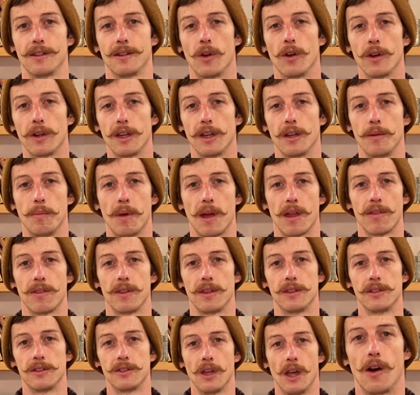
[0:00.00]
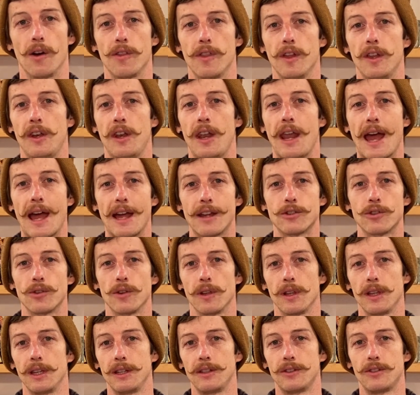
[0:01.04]
cooking methods are the
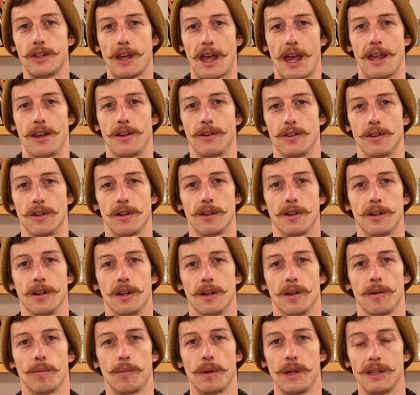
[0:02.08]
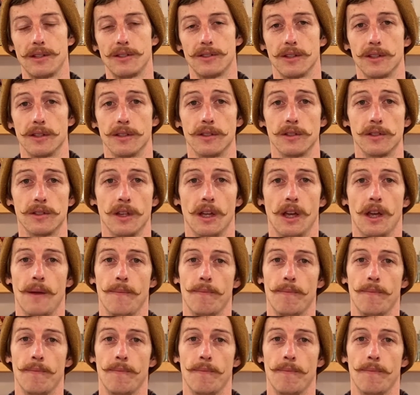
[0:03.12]
naturally tender pieces.